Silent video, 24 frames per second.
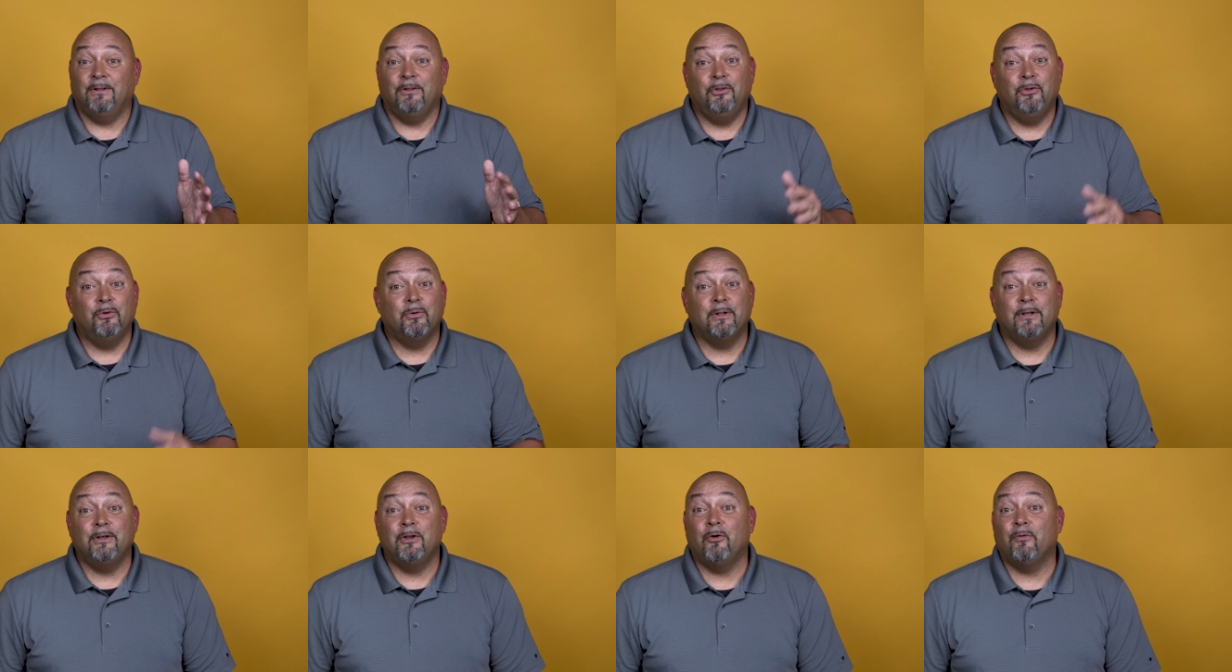
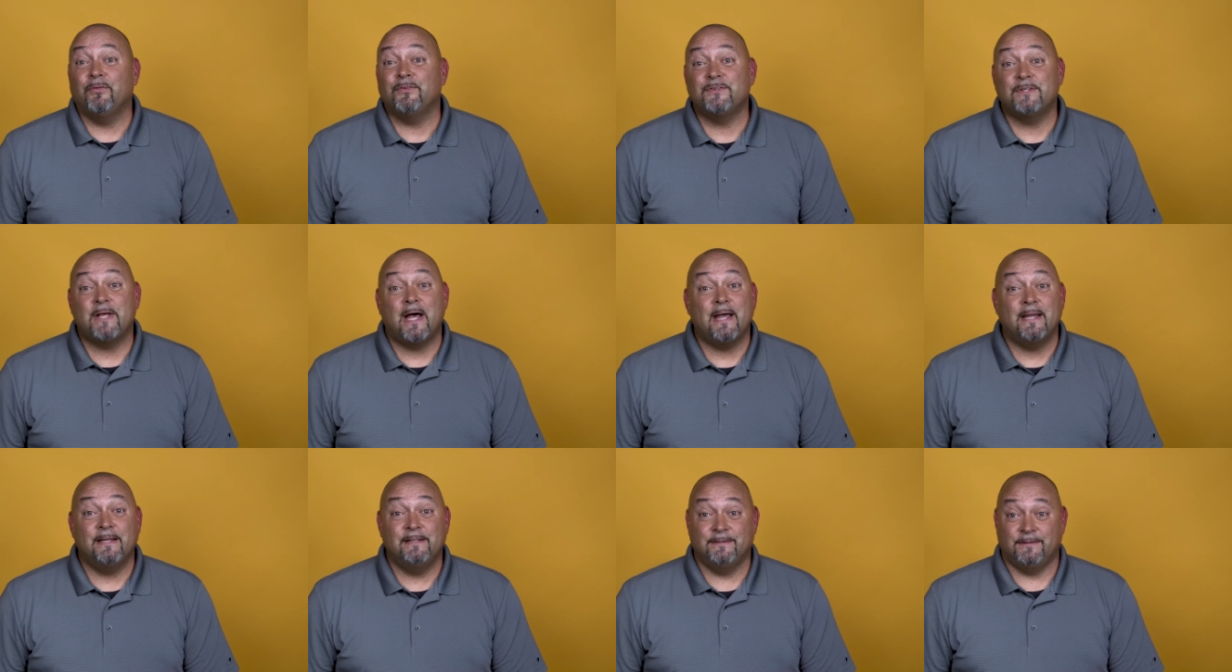You can know the
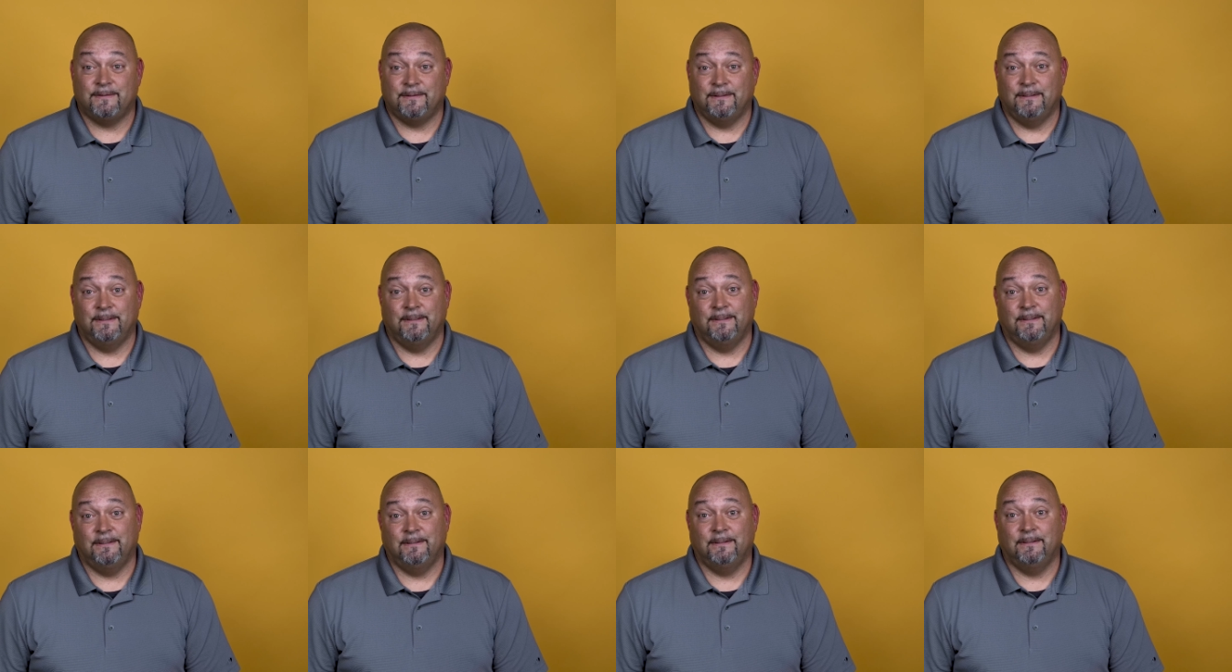signs.
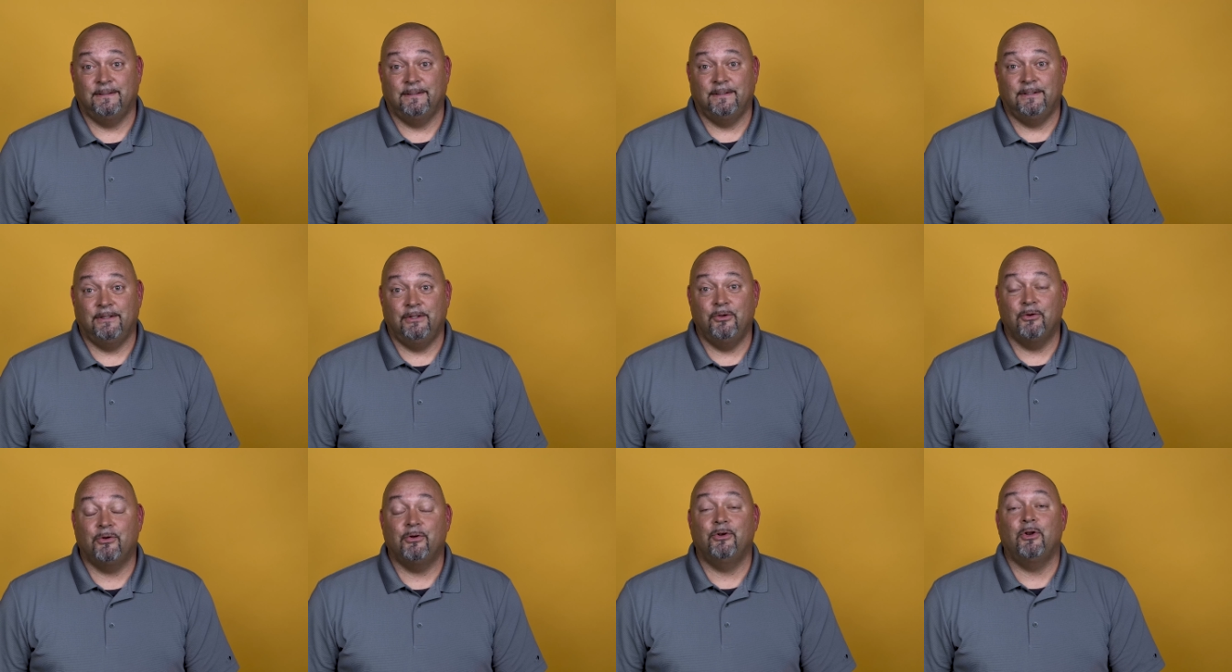
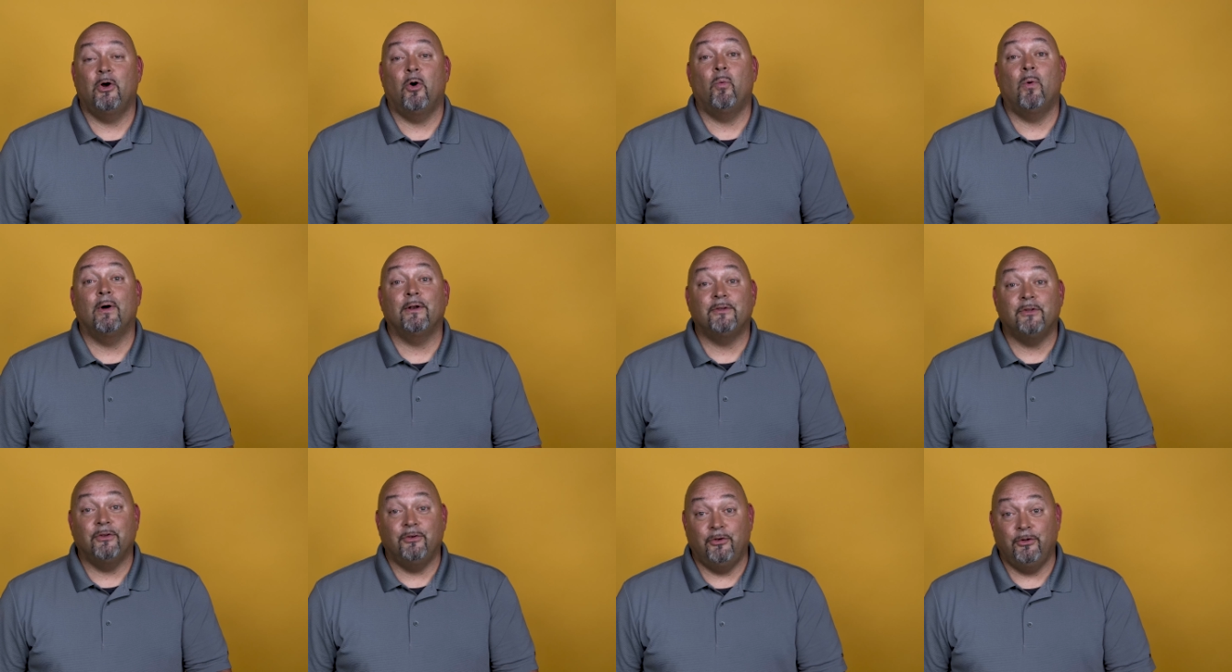You can know
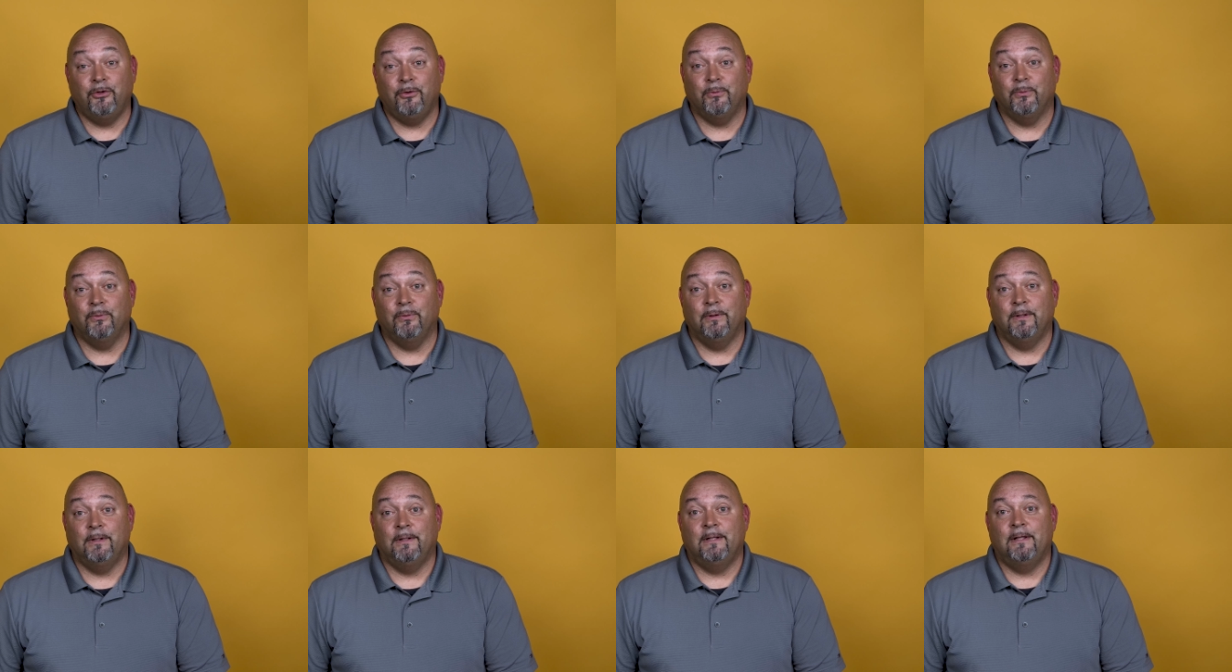what to
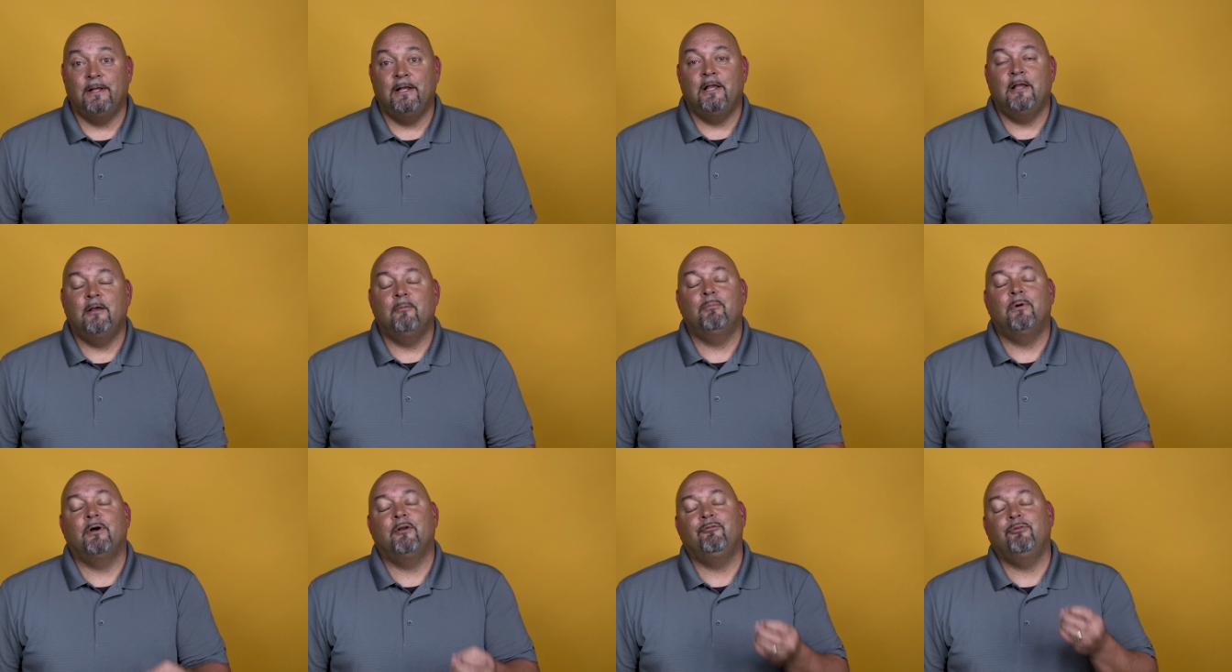do.
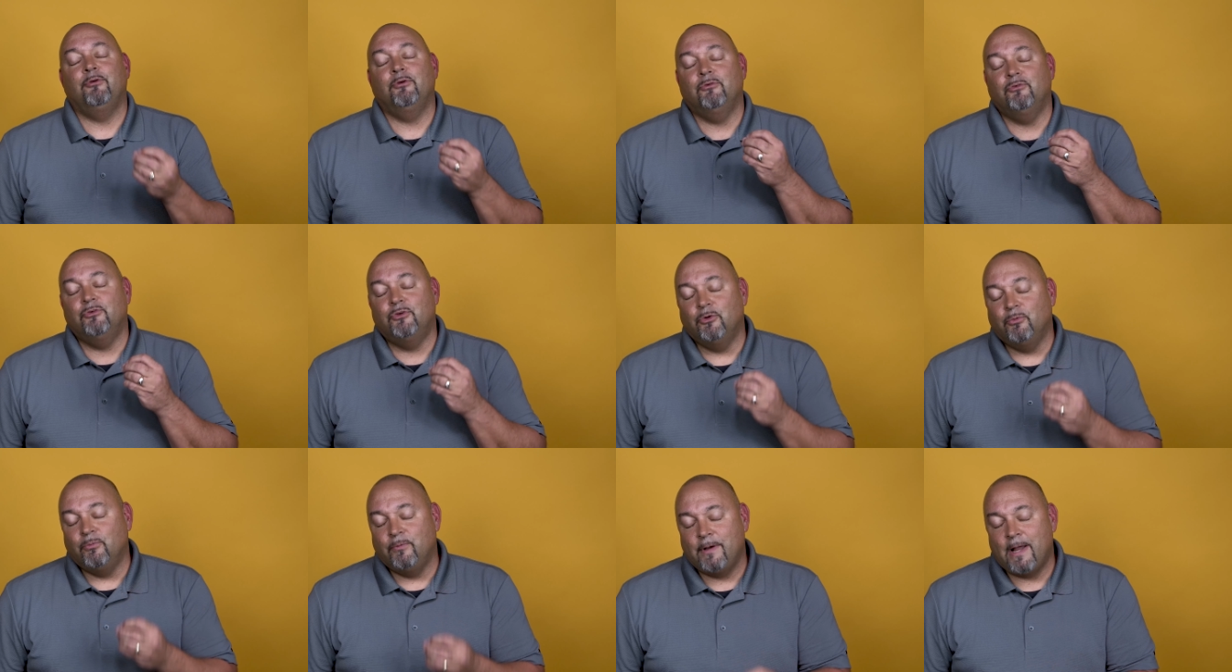But if you
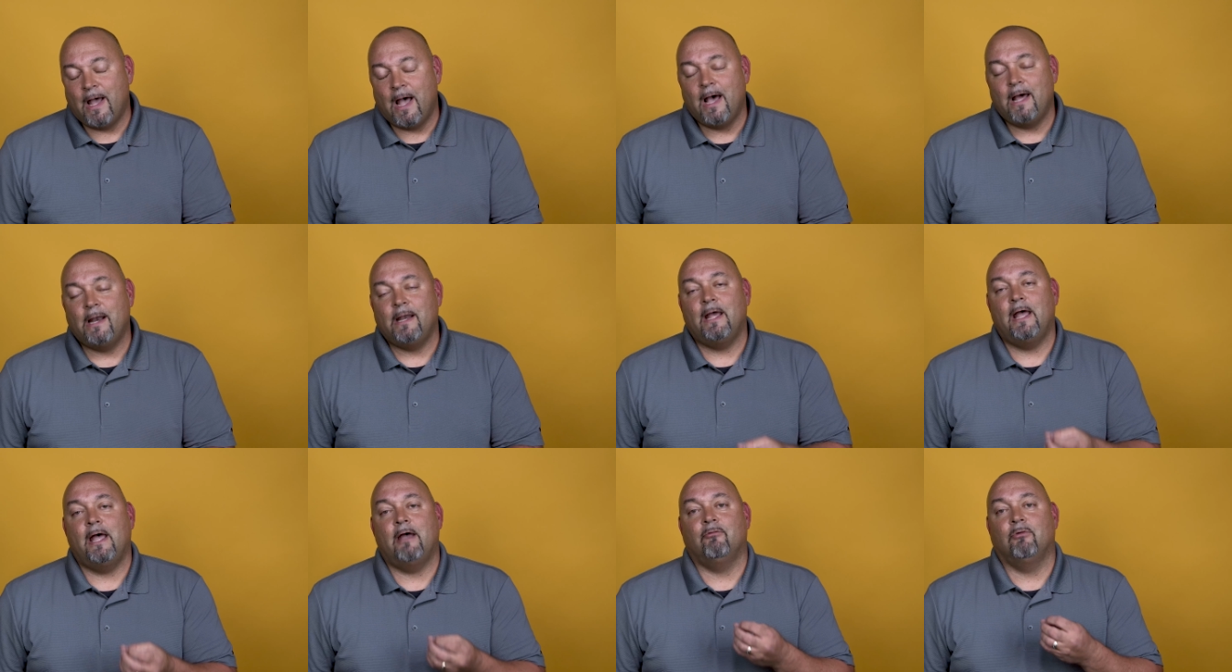do
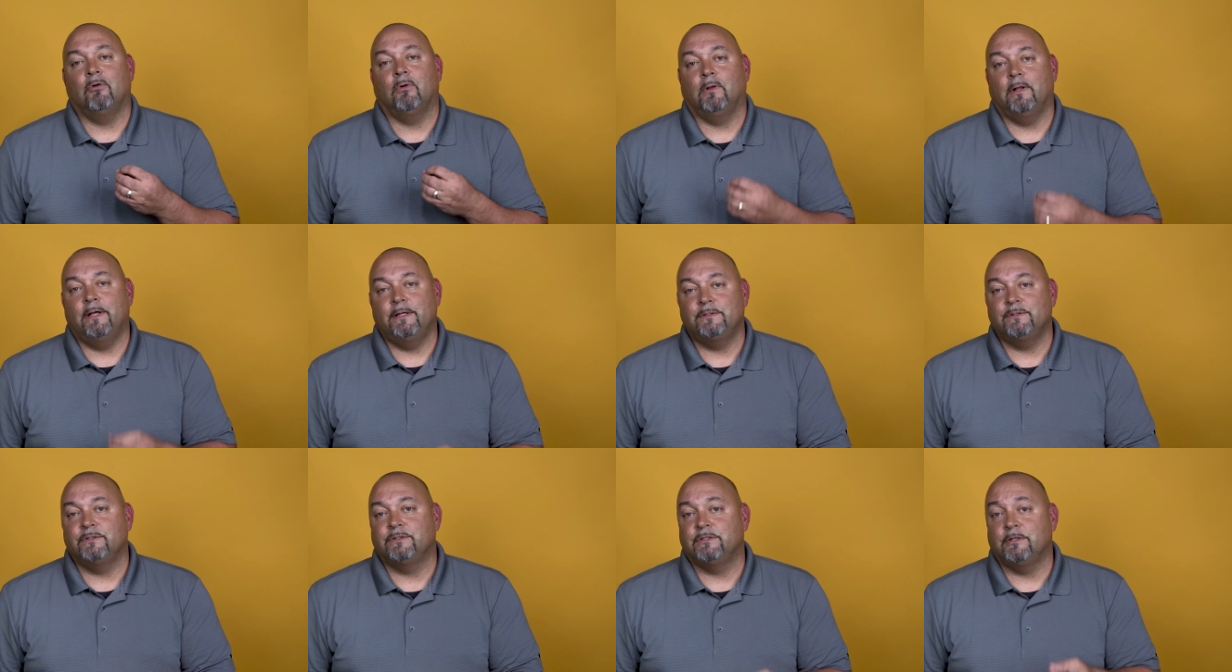not have a
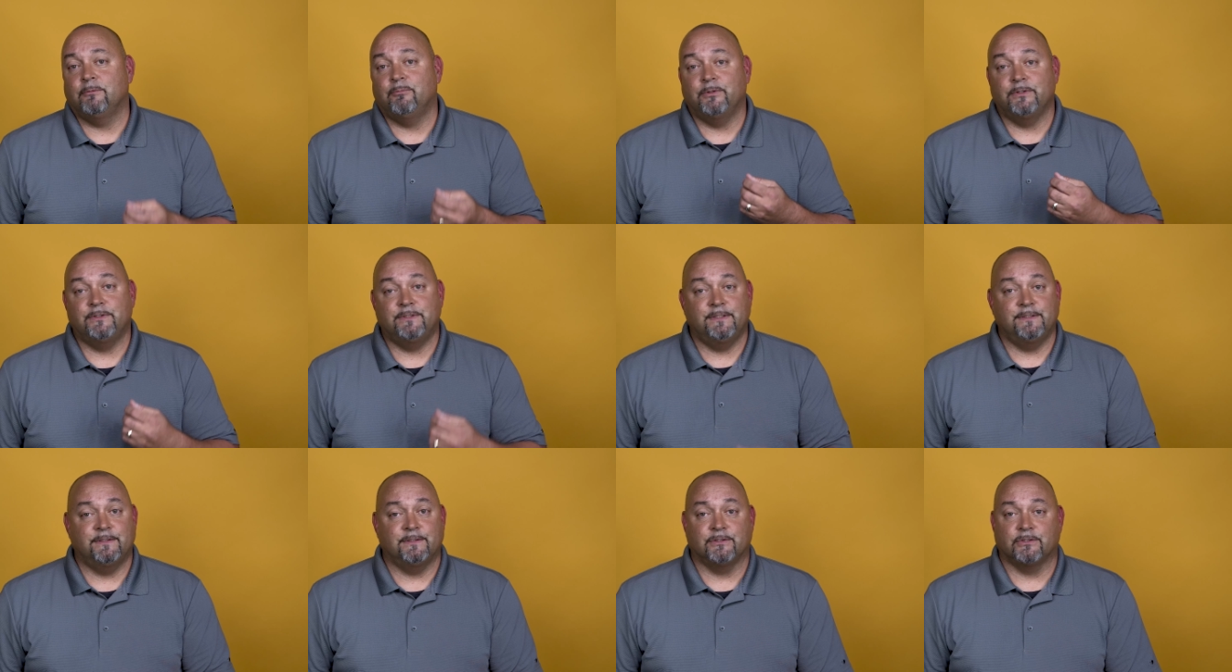relationship with
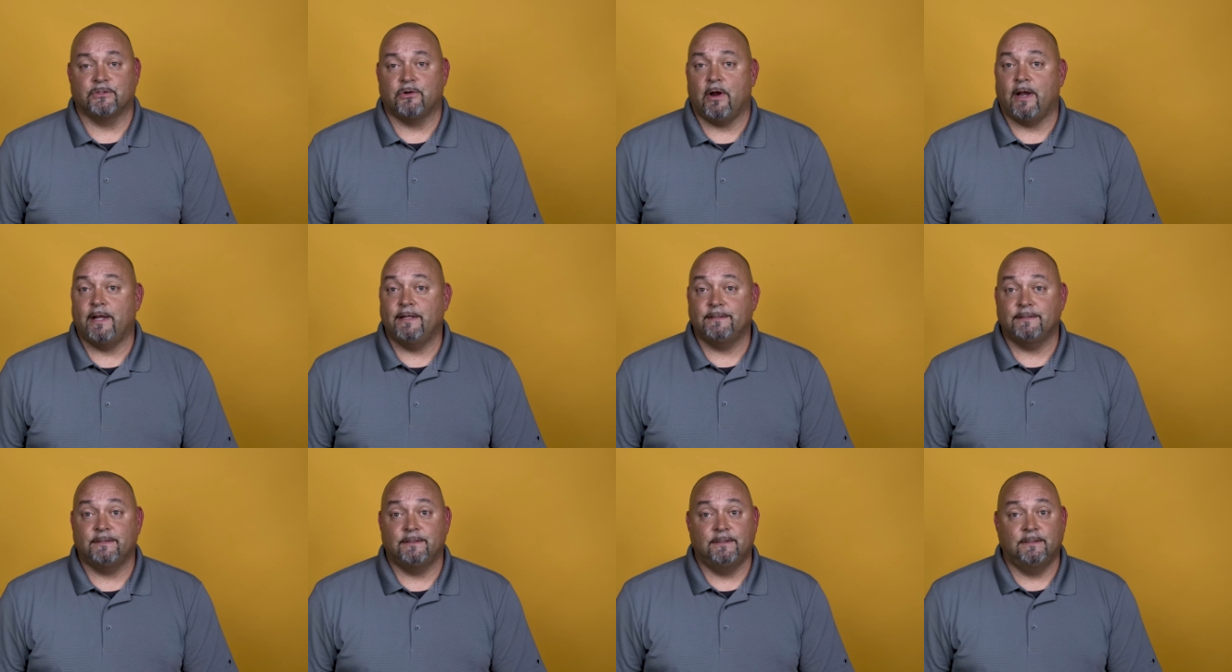Jesus
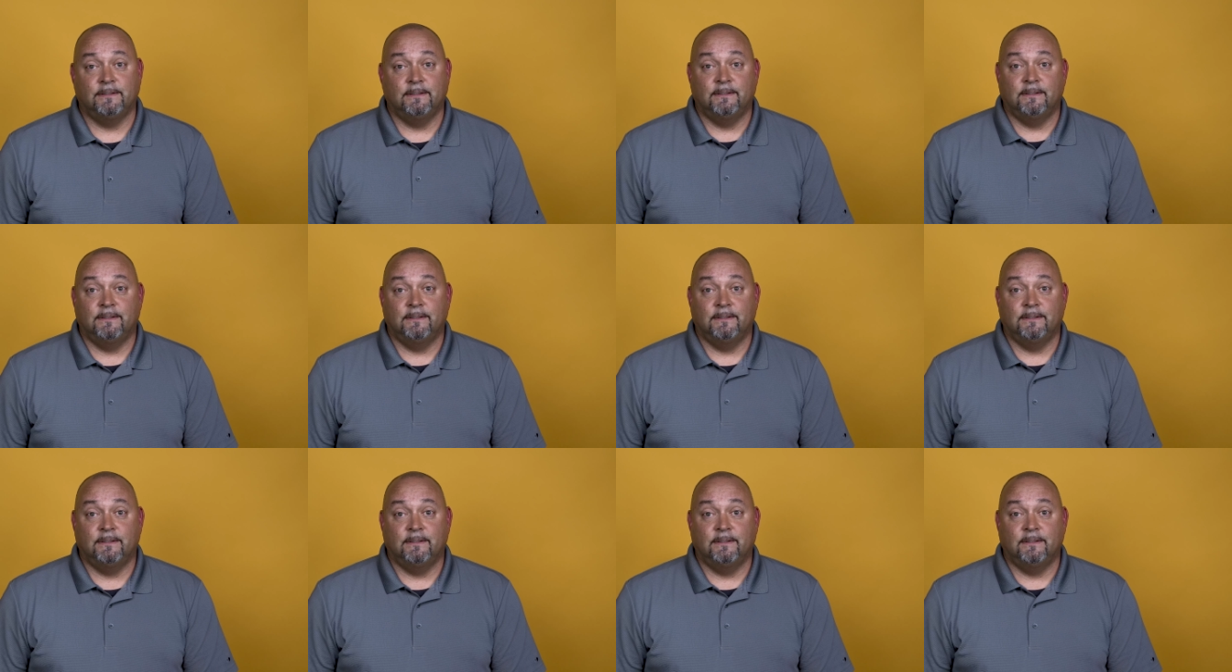Christ,